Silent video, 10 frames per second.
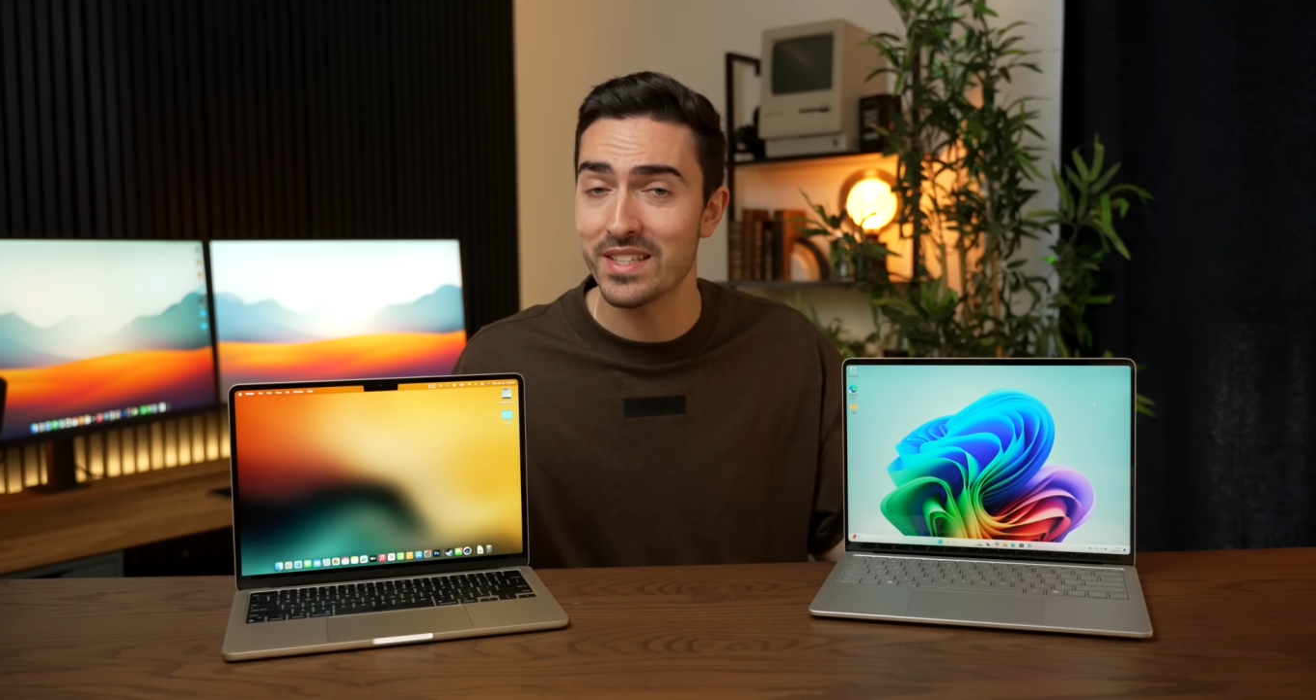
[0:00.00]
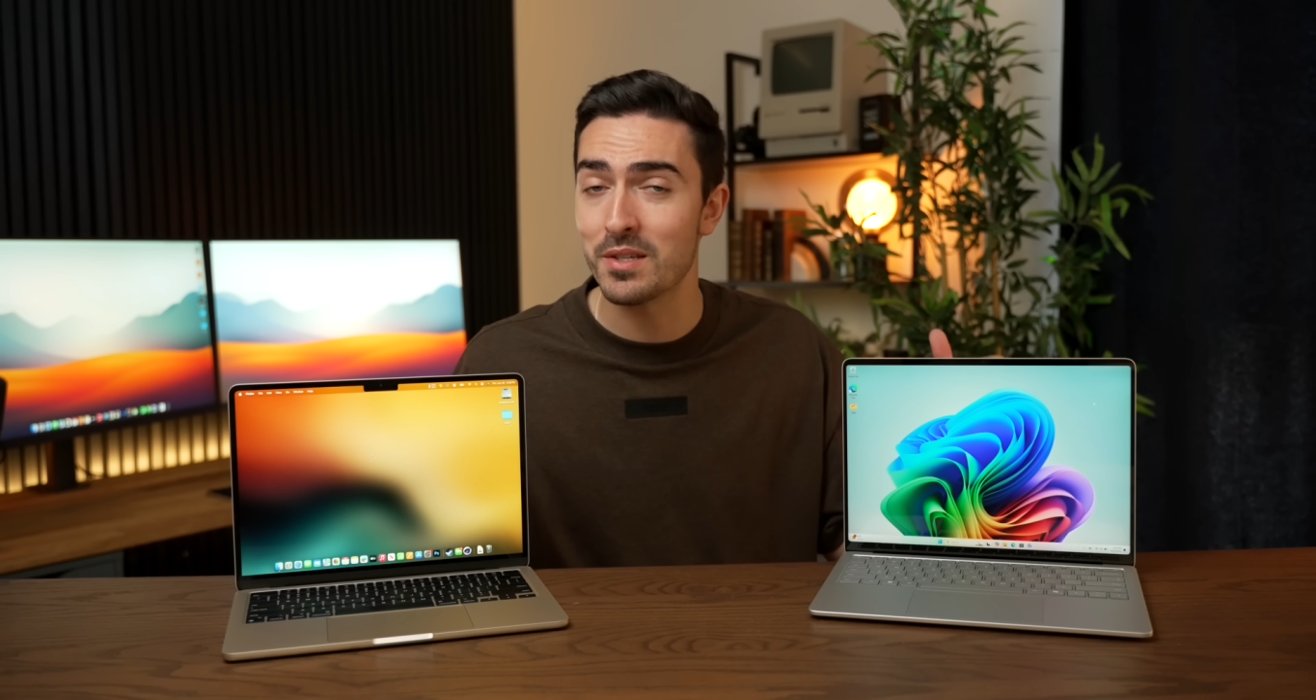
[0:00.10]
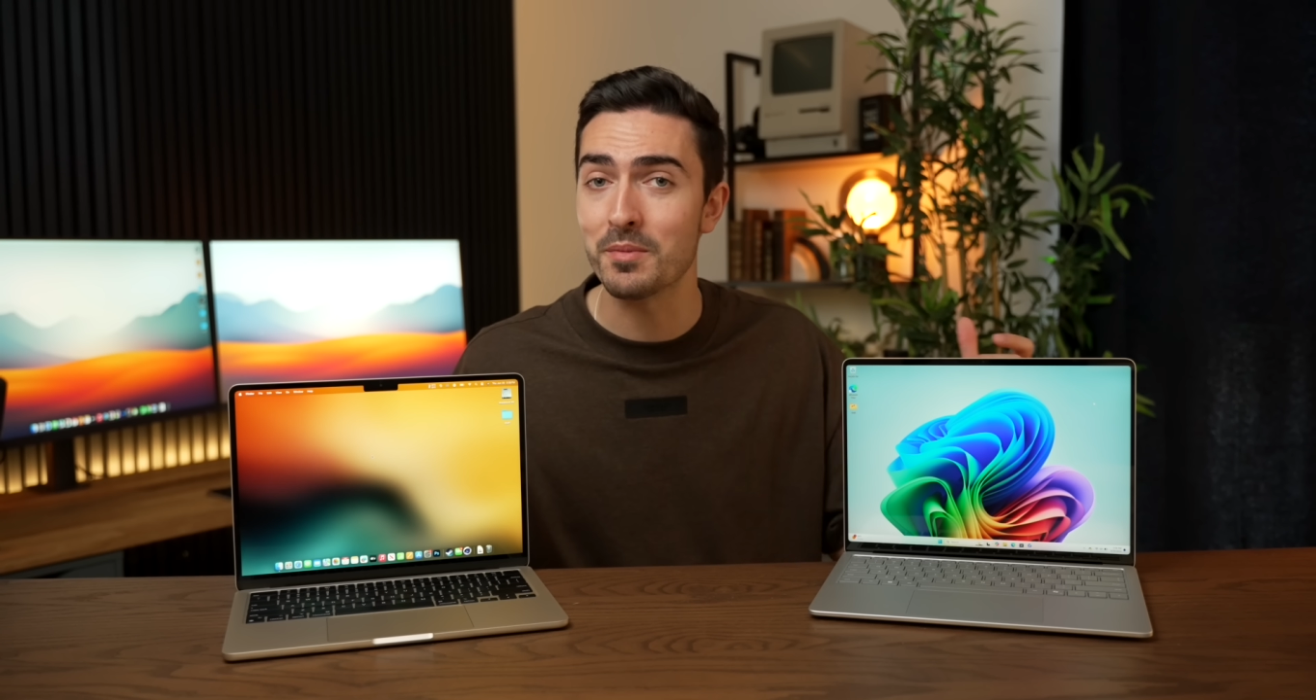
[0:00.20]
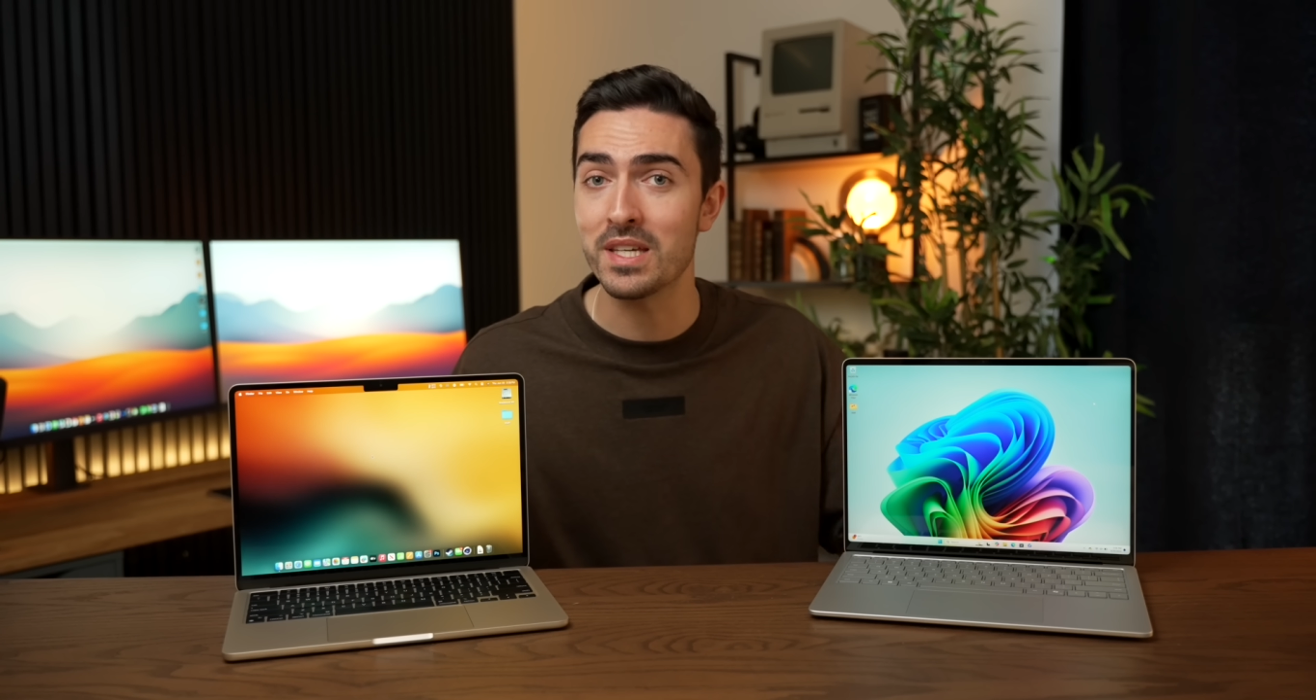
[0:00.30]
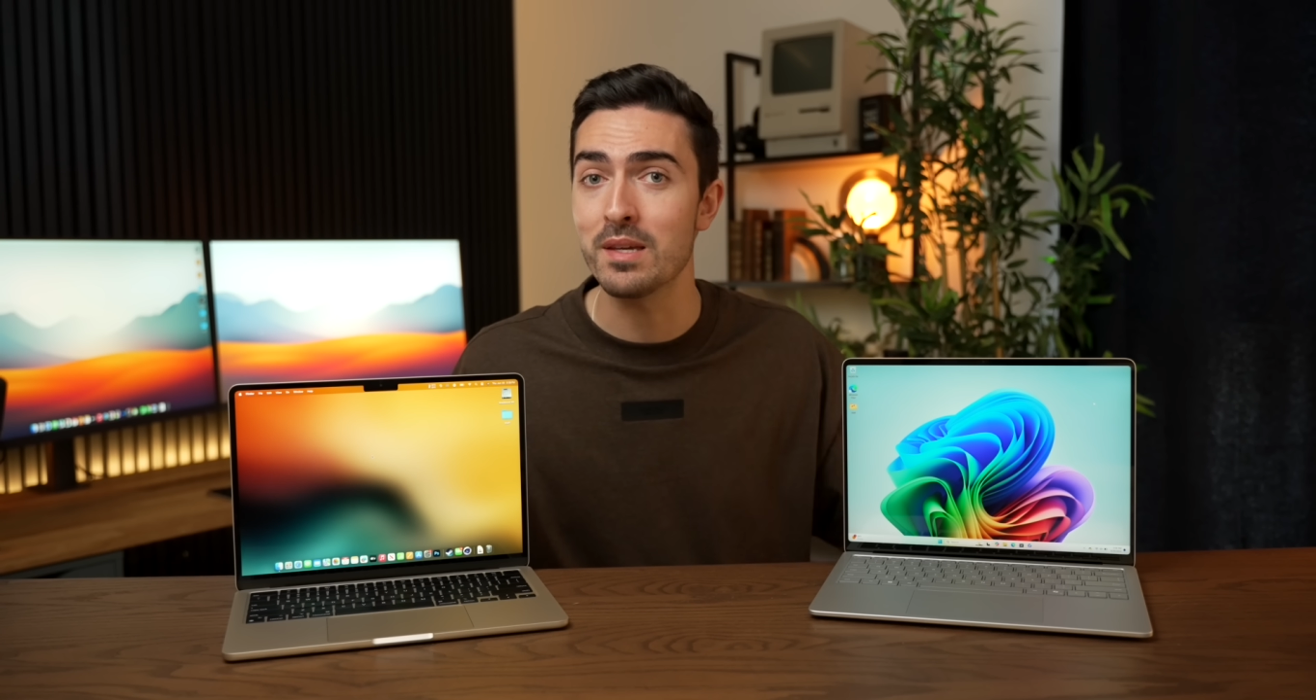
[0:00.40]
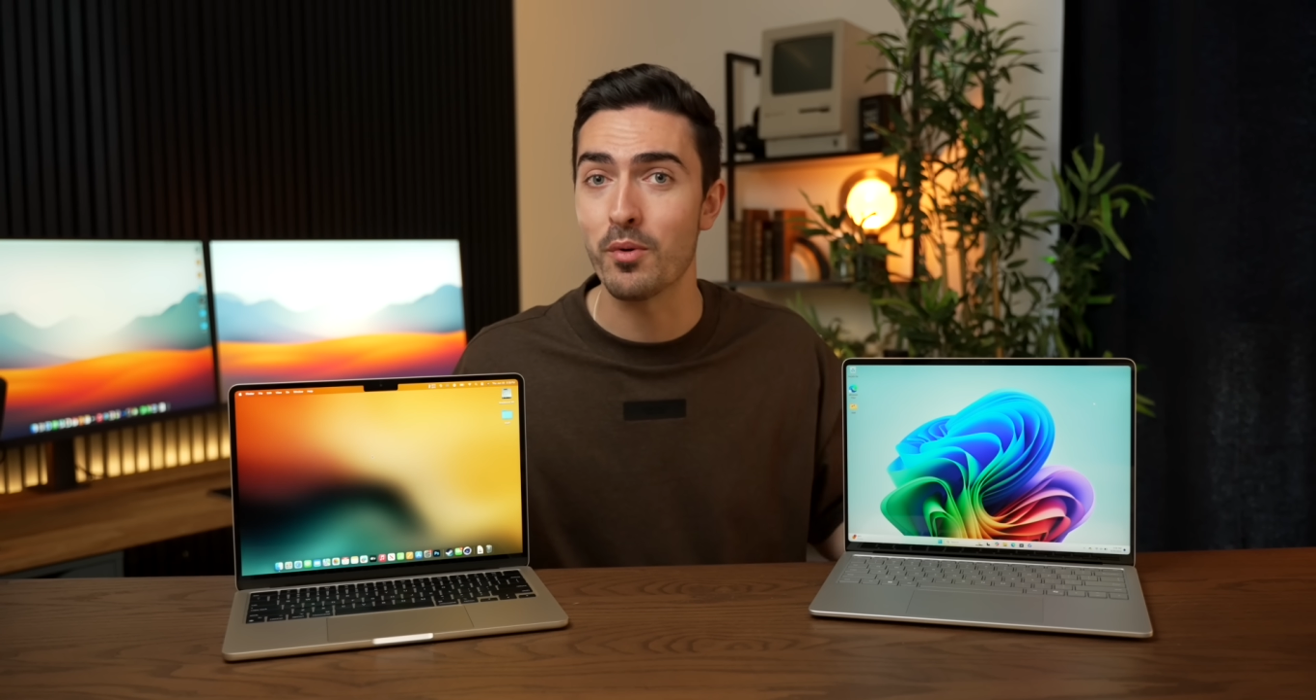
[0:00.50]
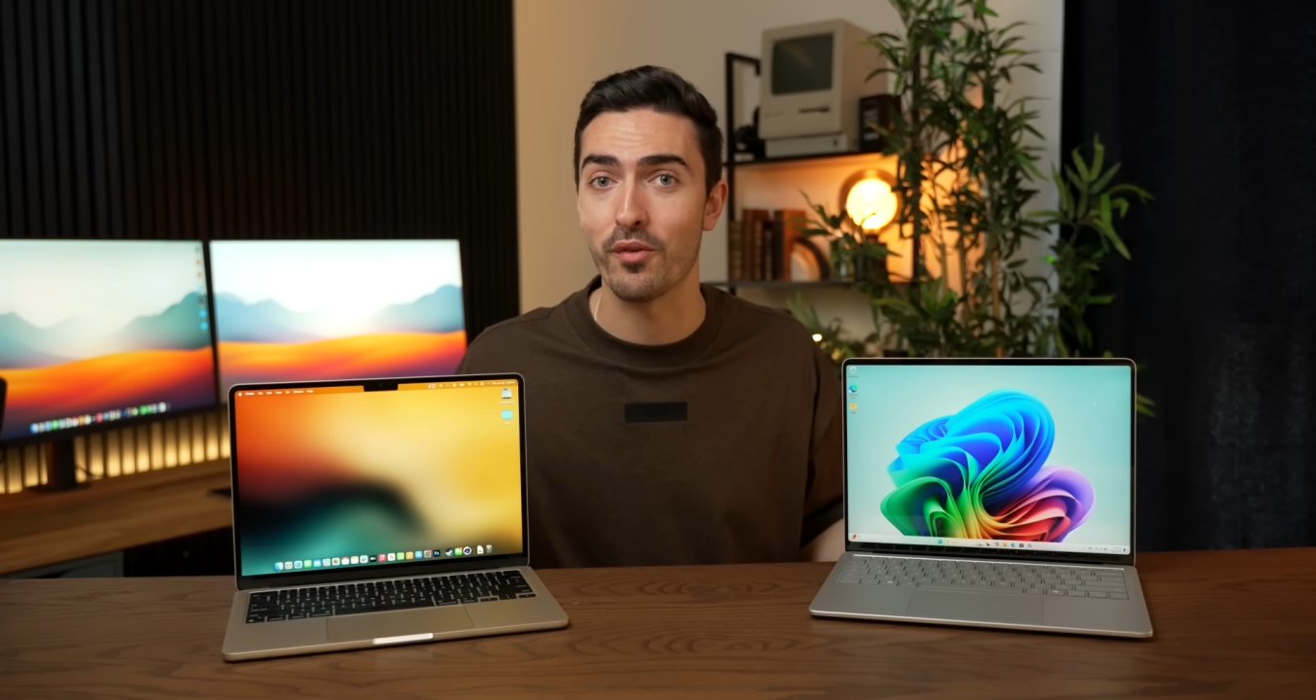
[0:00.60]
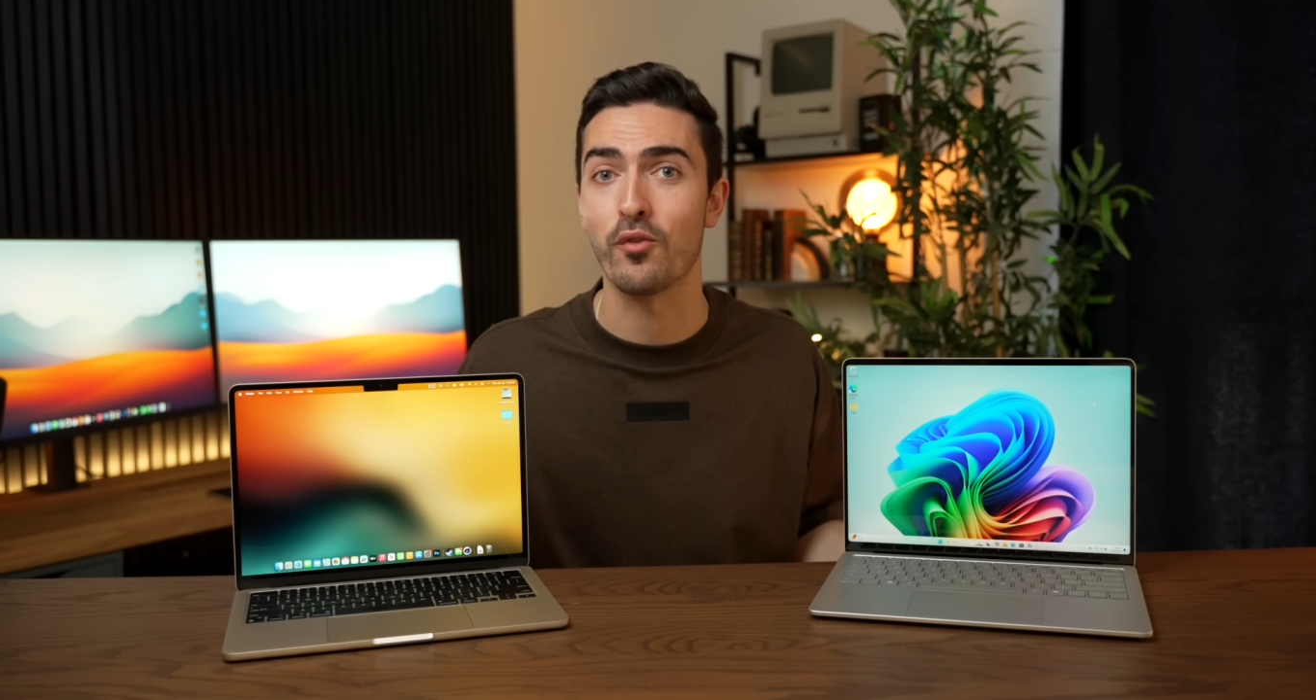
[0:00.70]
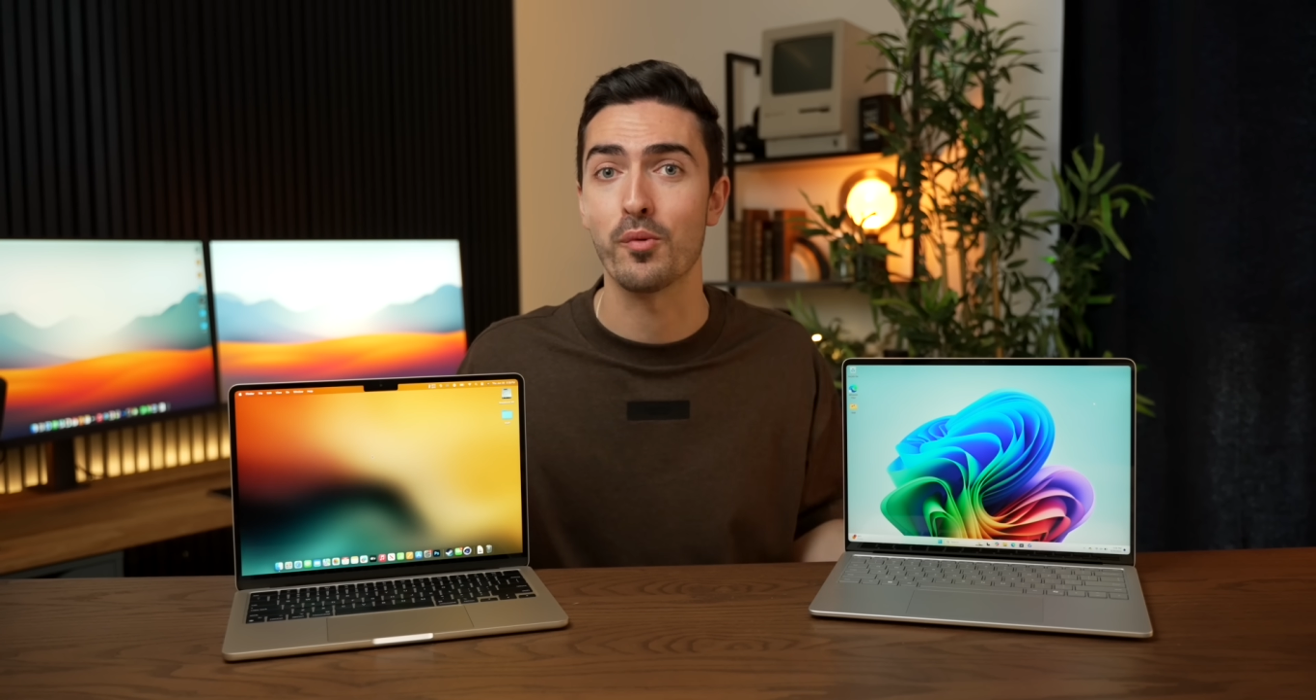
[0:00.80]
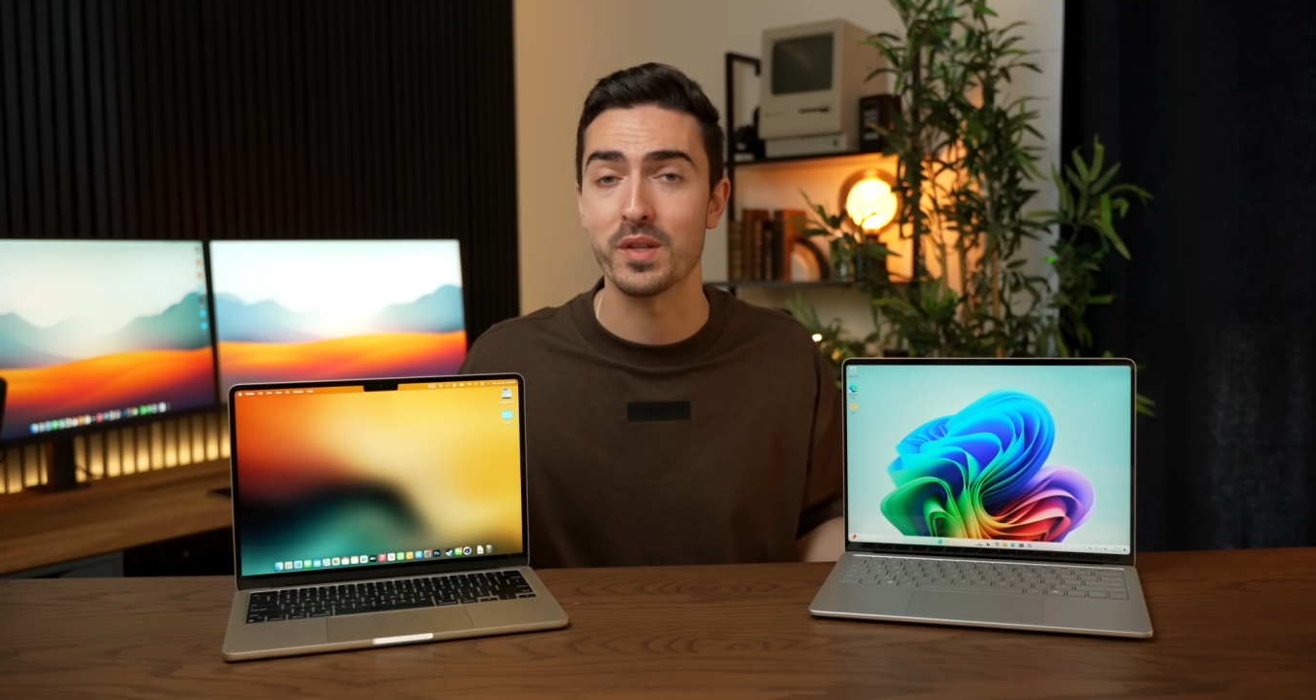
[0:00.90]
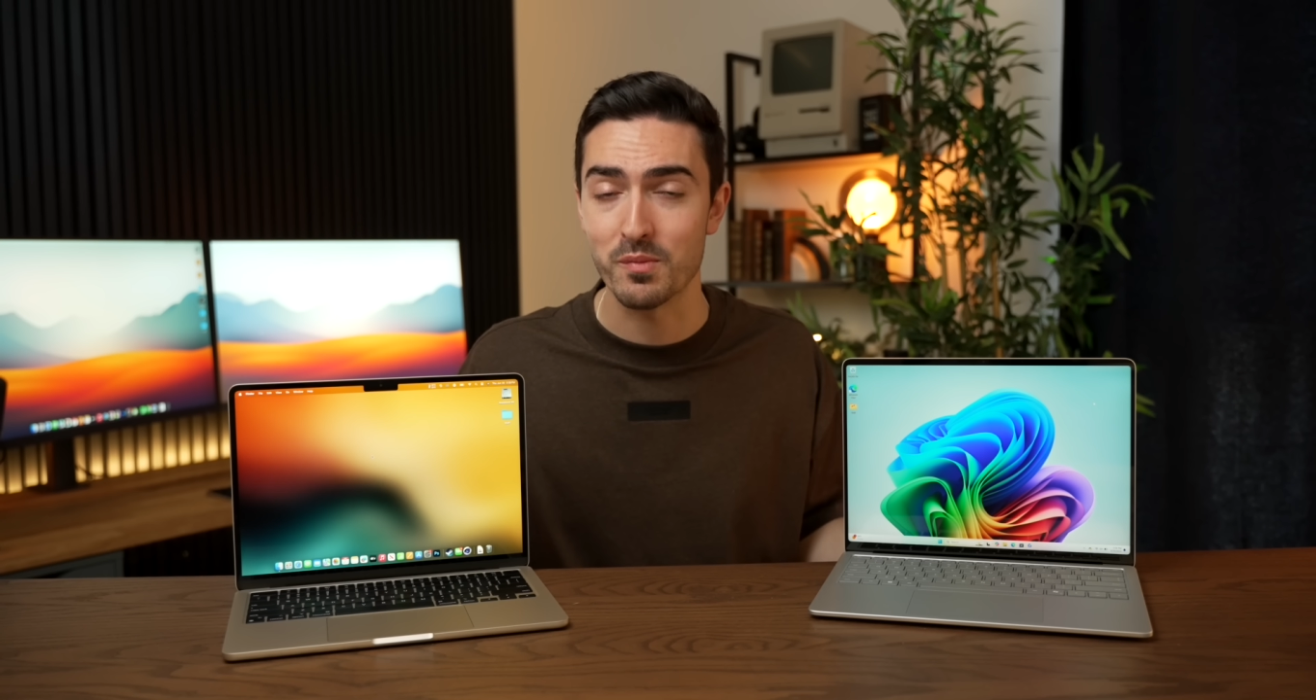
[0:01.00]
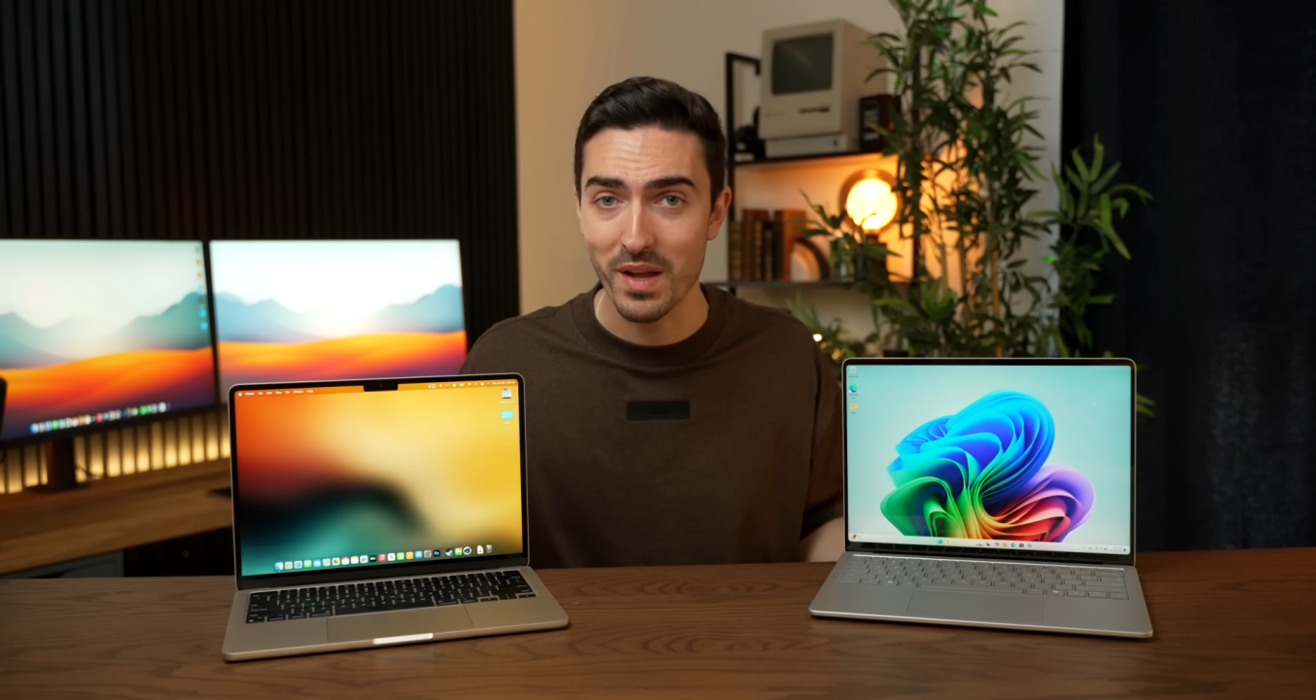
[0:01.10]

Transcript: some key performance